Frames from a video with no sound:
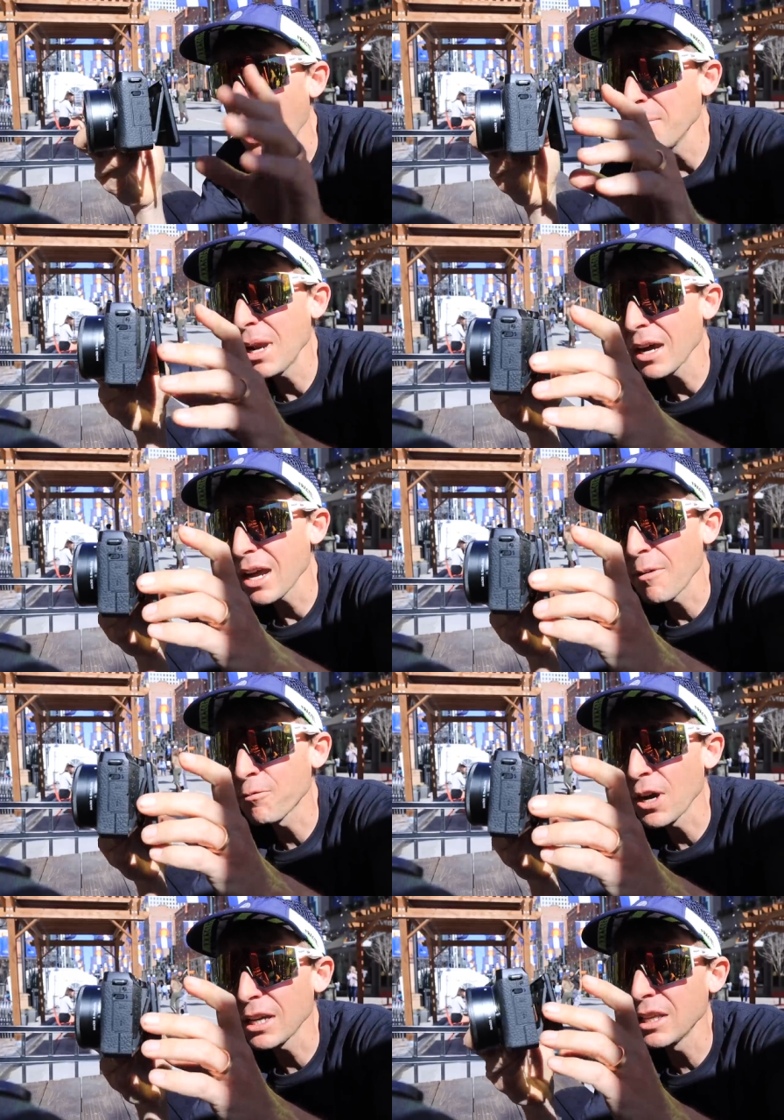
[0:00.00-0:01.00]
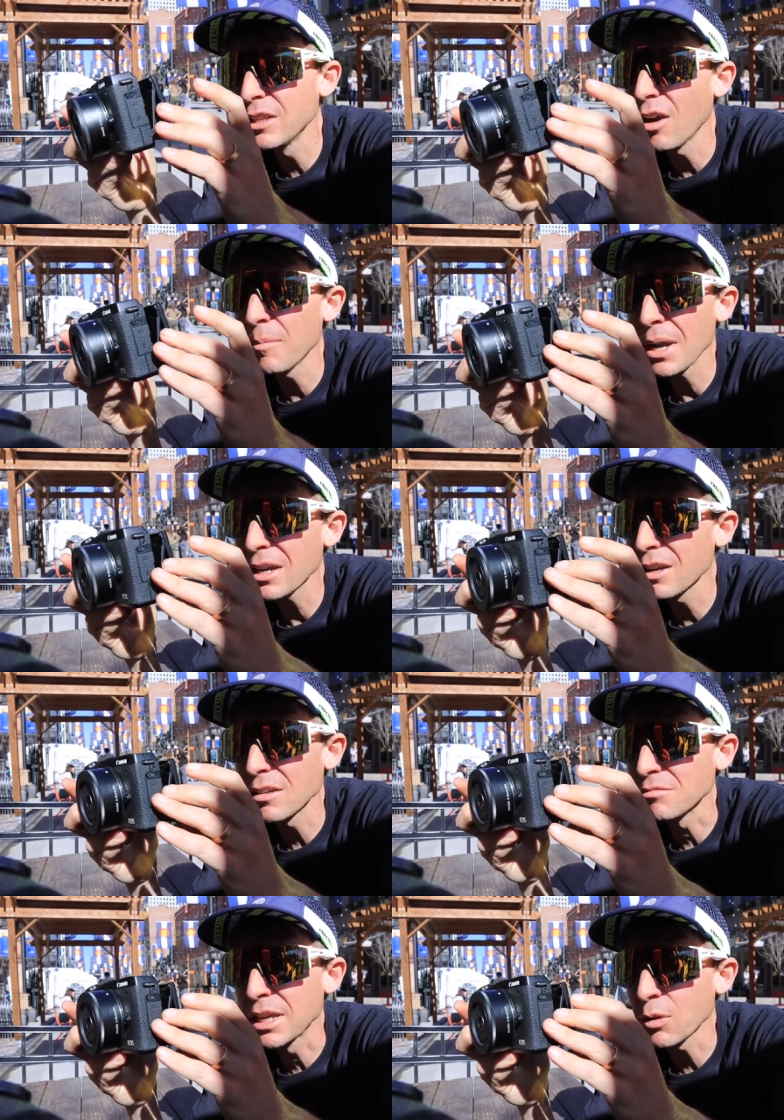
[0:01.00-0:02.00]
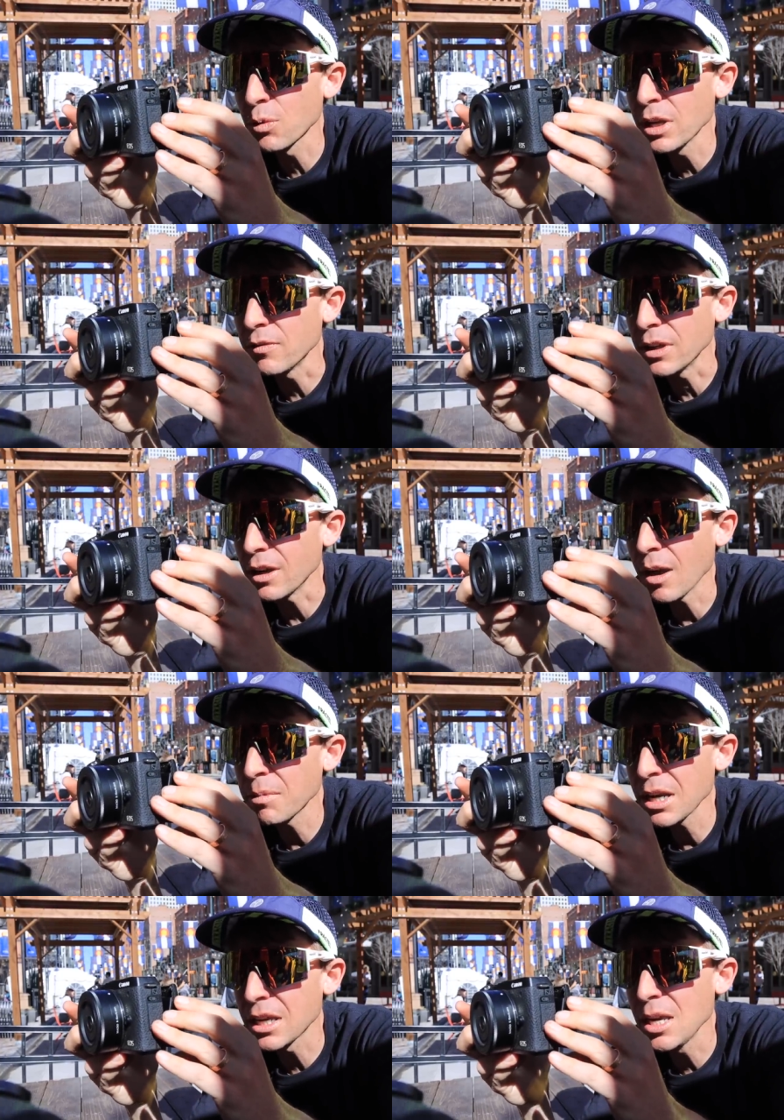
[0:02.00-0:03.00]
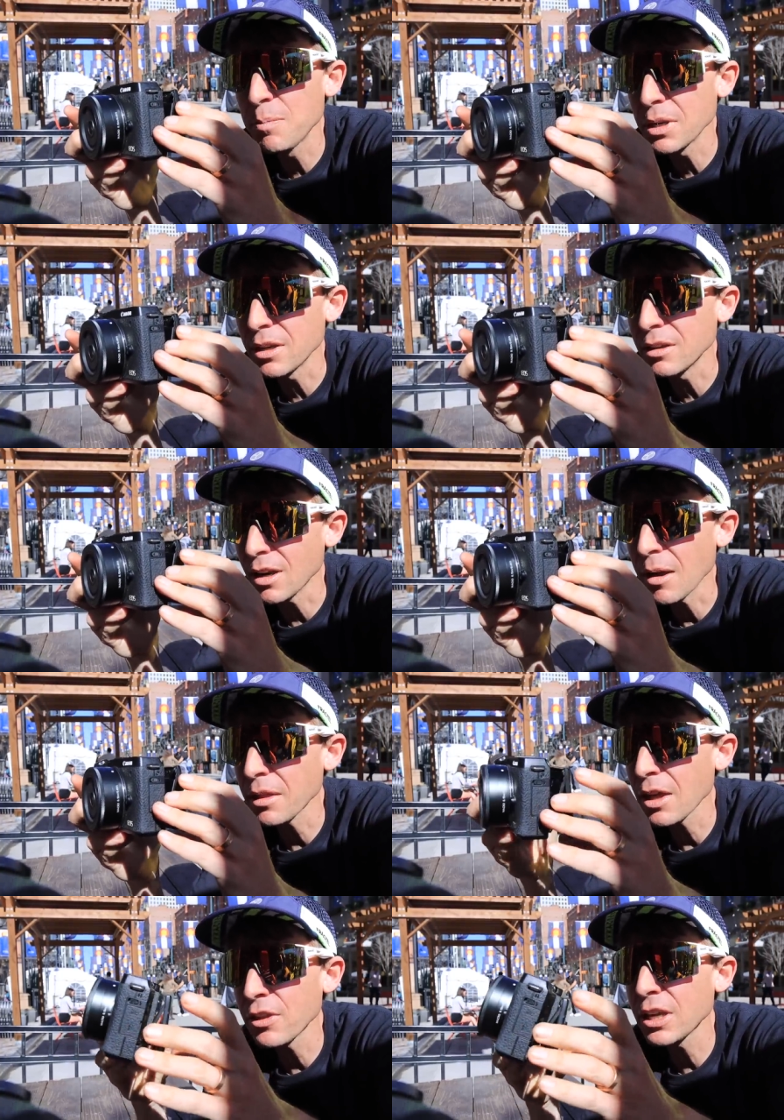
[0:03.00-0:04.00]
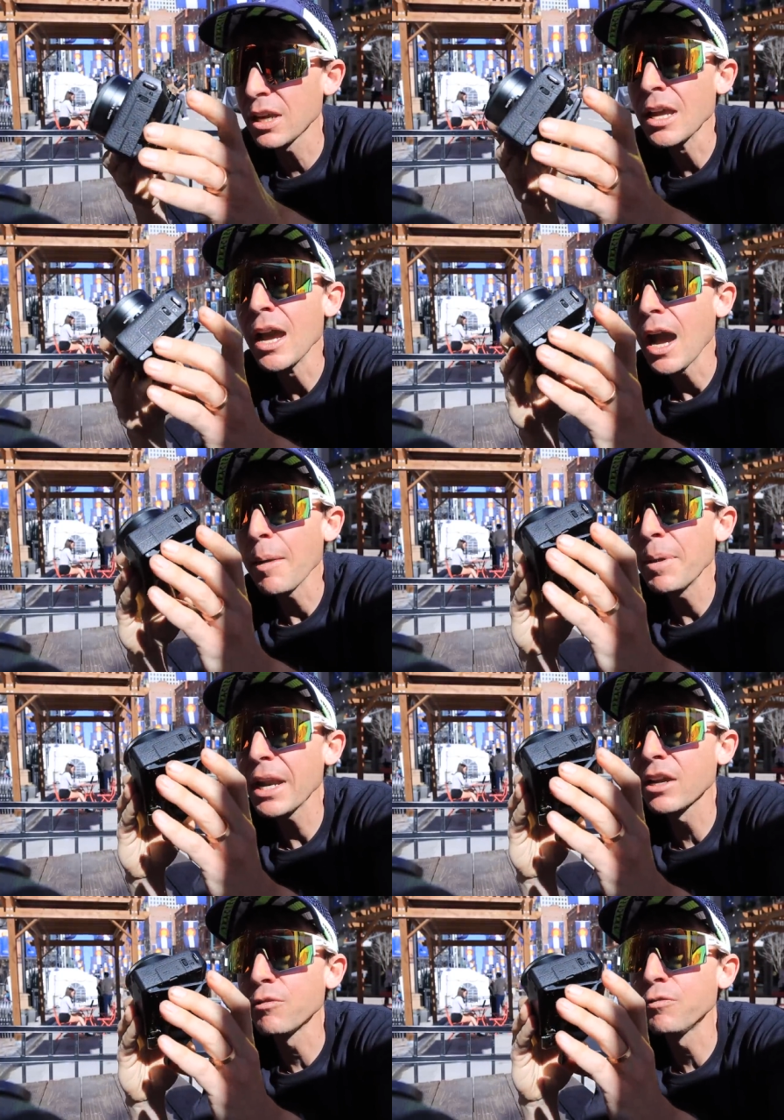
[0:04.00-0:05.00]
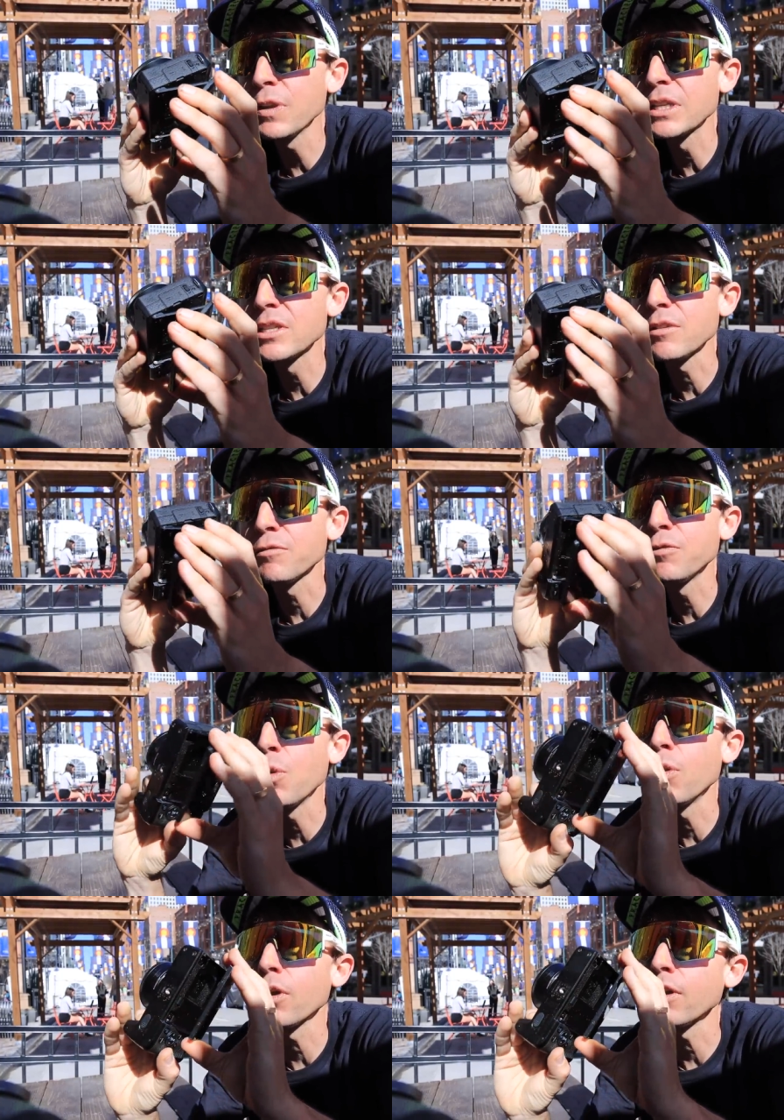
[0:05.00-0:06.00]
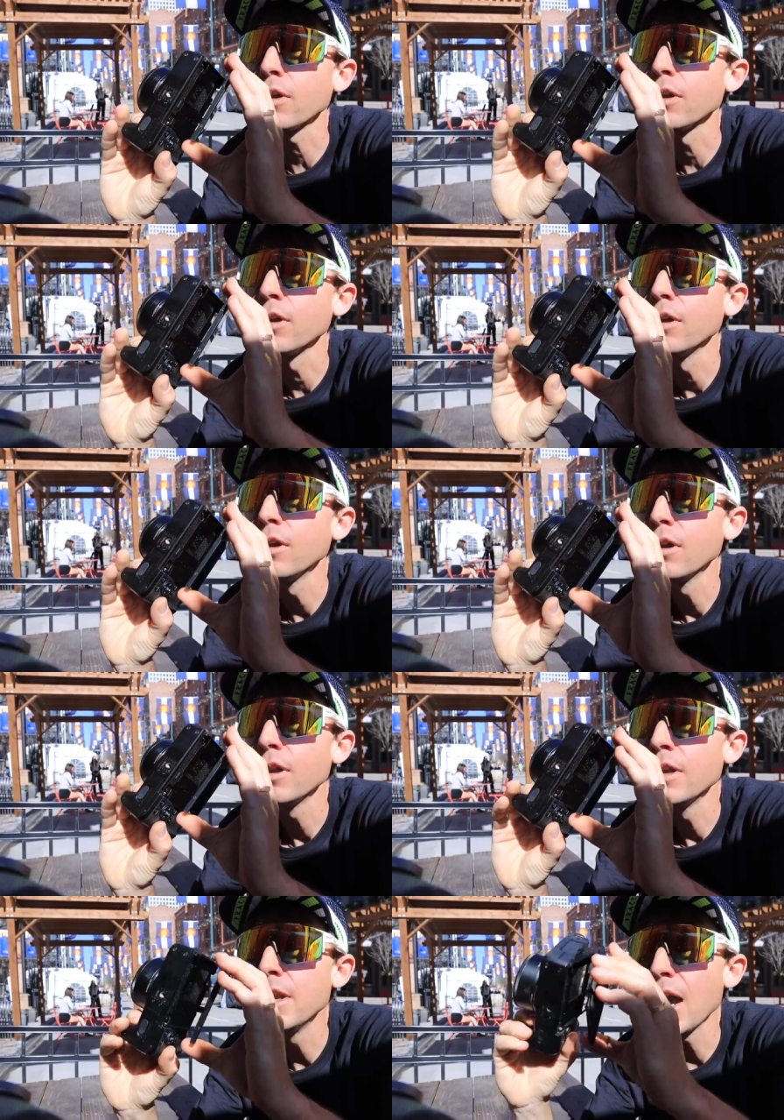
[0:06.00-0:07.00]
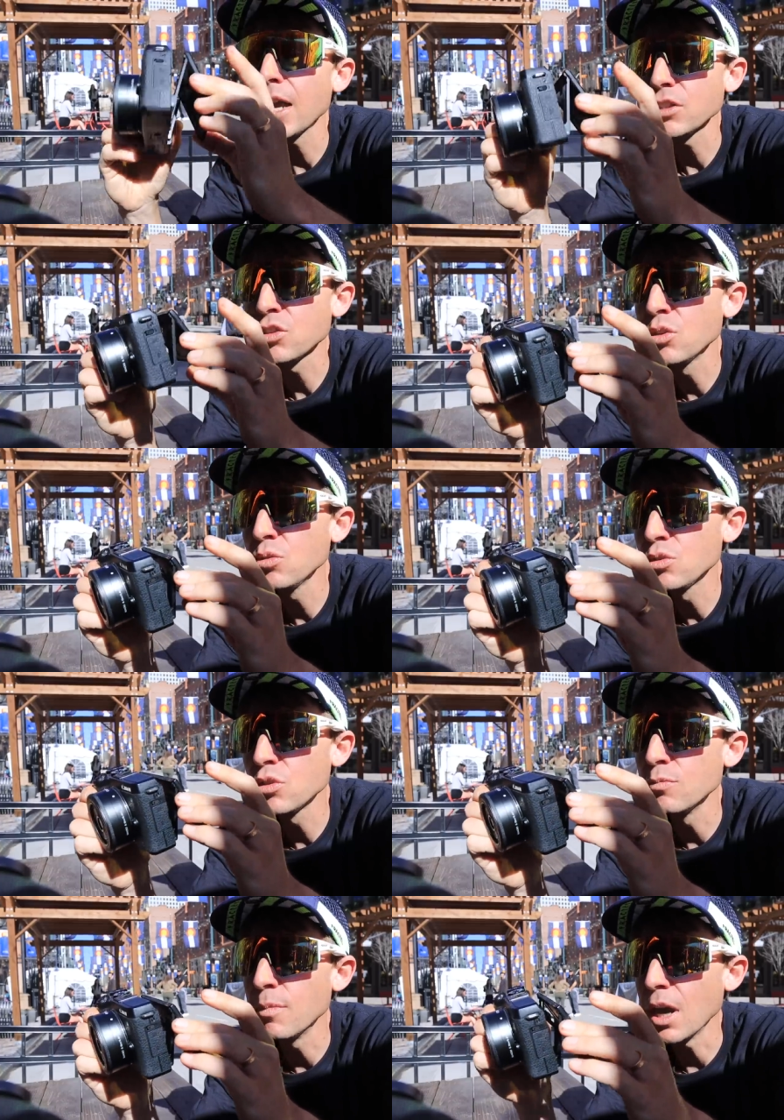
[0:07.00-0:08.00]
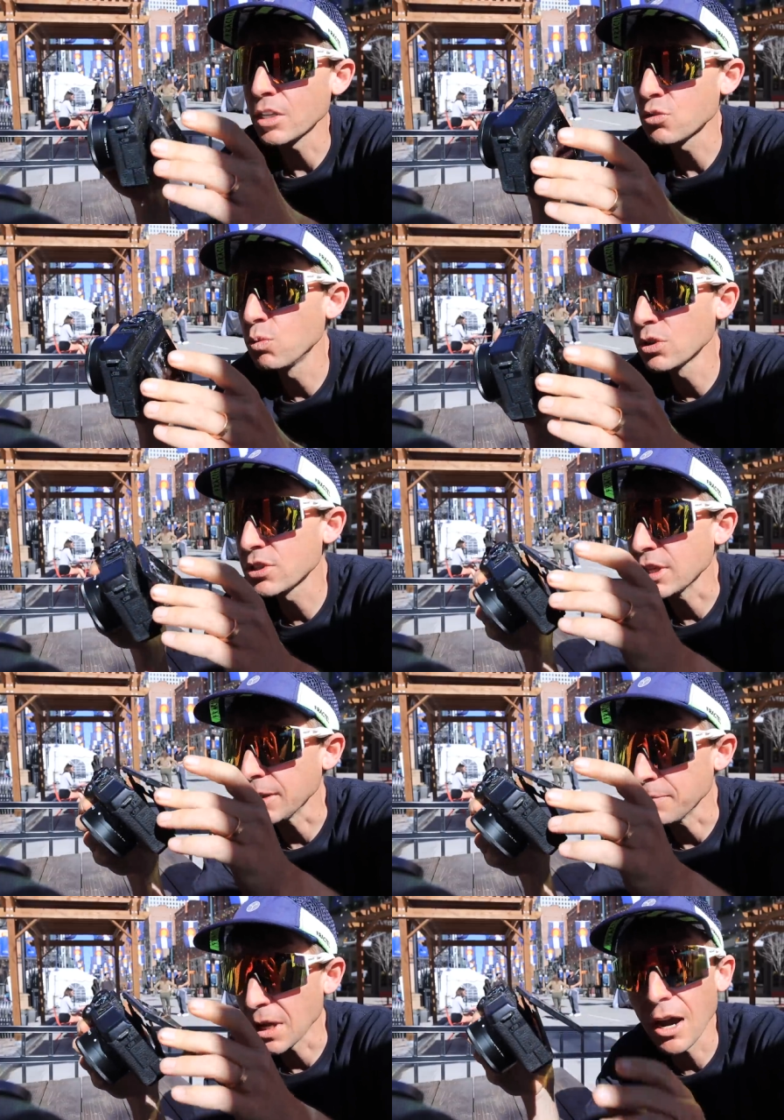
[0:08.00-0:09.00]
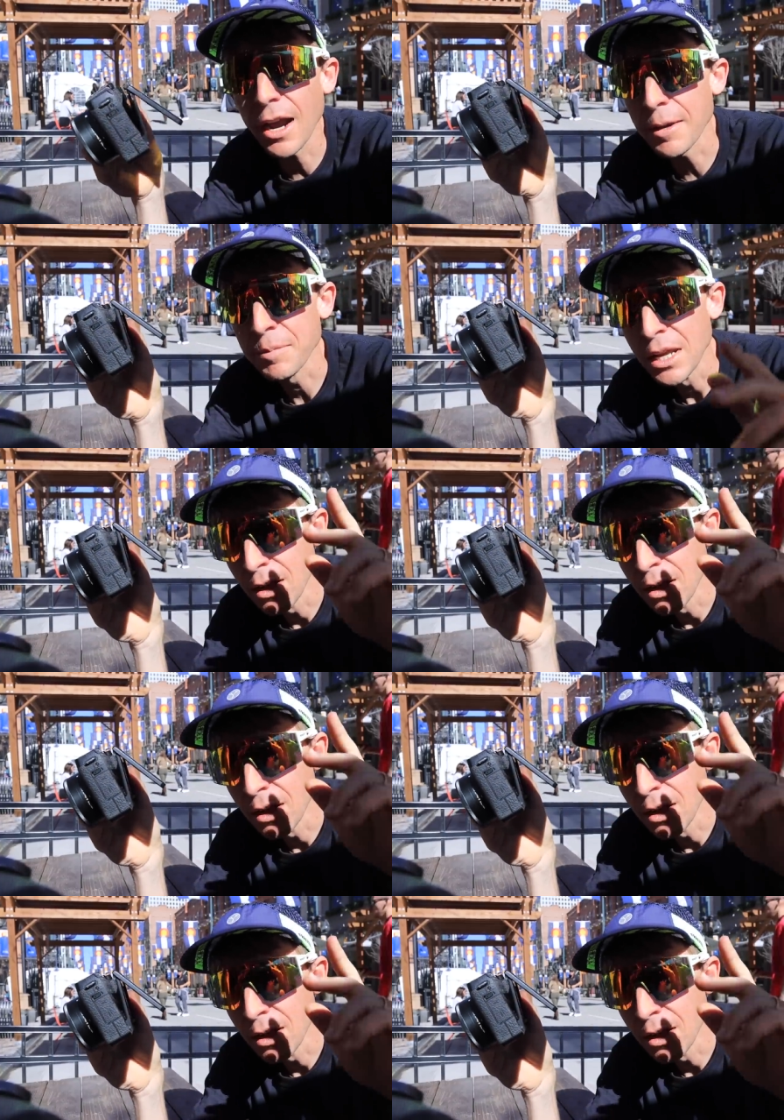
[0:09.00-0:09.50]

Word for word: I'm not, I'm frankly though, I'm not gonna get rid of it. I'm gonna keep it and I, I think, I bet I could fix it for not too, too much. We'll see. All right,